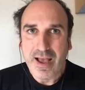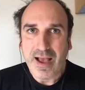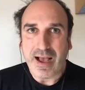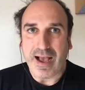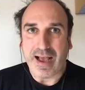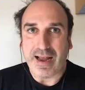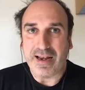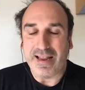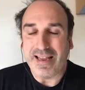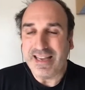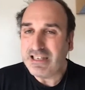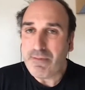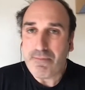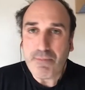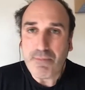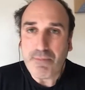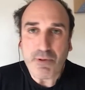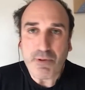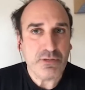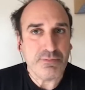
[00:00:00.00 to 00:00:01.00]
and it's
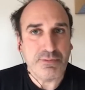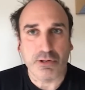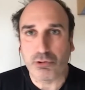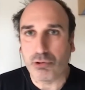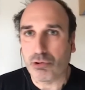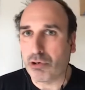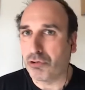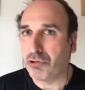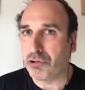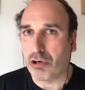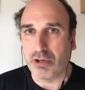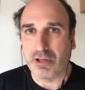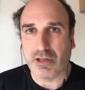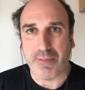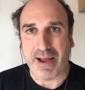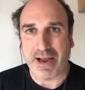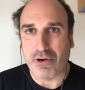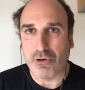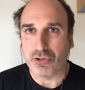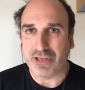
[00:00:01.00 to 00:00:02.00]
impossible to control the
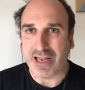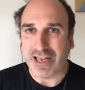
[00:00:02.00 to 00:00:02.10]
virus.